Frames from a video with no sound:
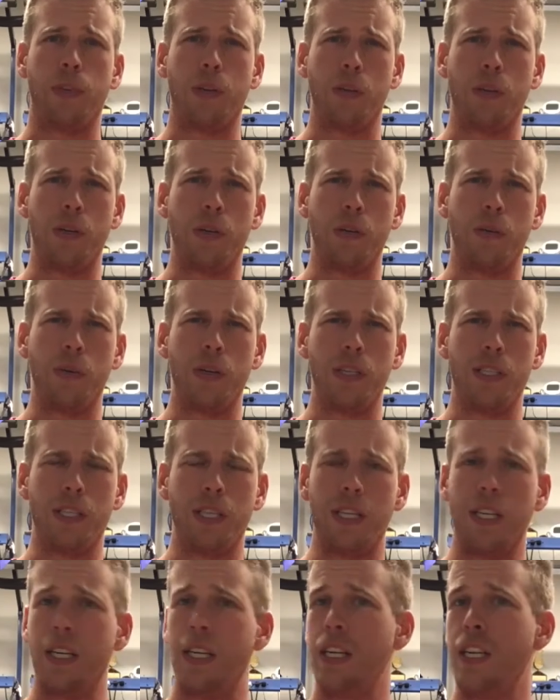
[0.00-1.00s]
was
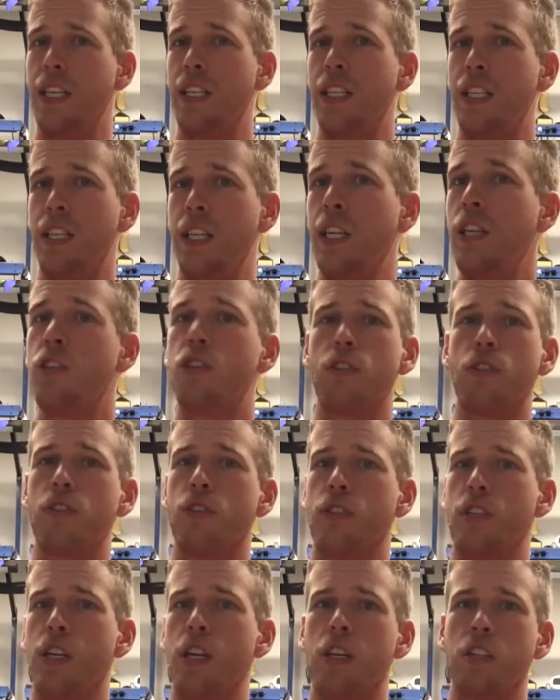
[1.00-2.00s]
a
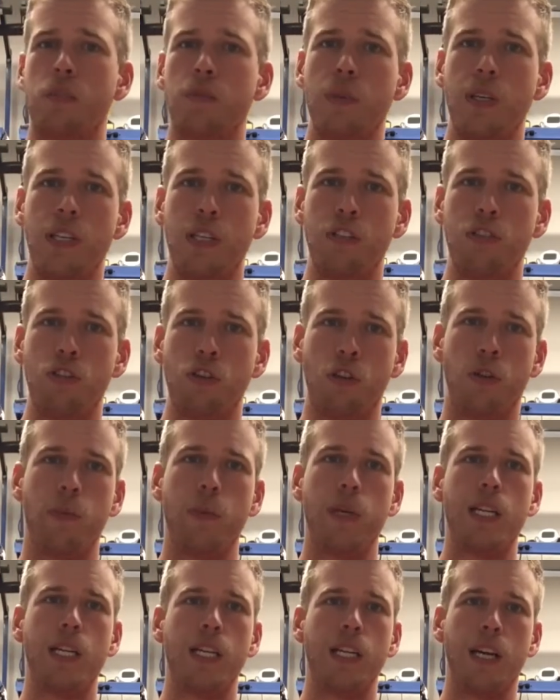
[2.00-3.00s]
t-shirt salesman in
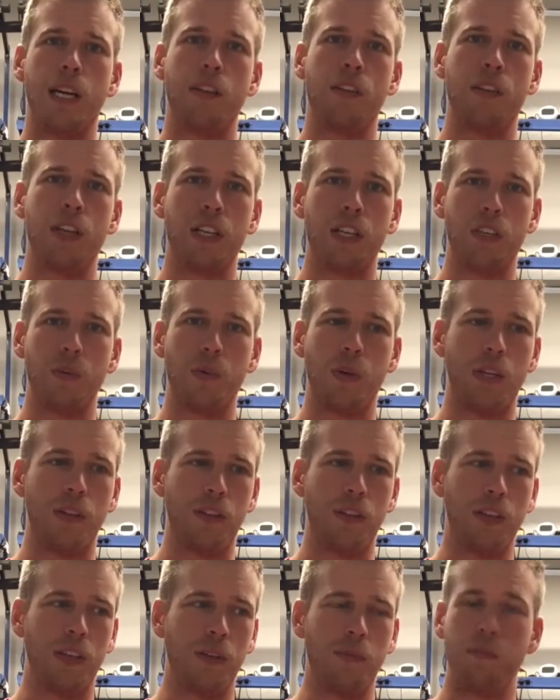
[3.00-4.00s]
Germany, I think is
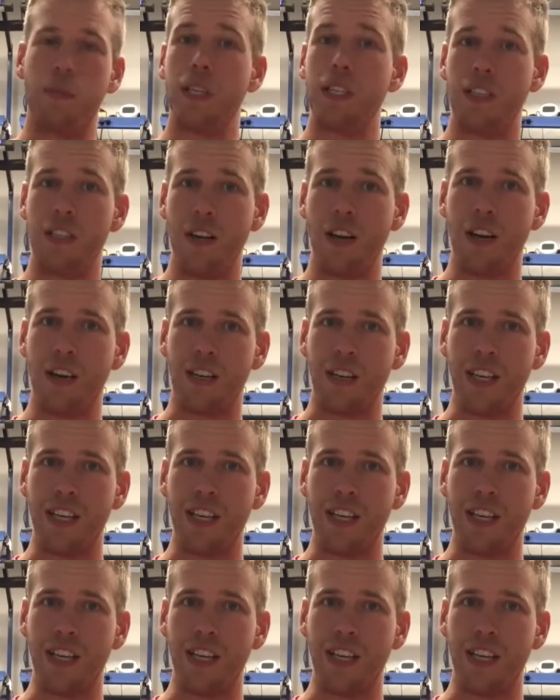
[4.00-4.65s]
what the BizDoc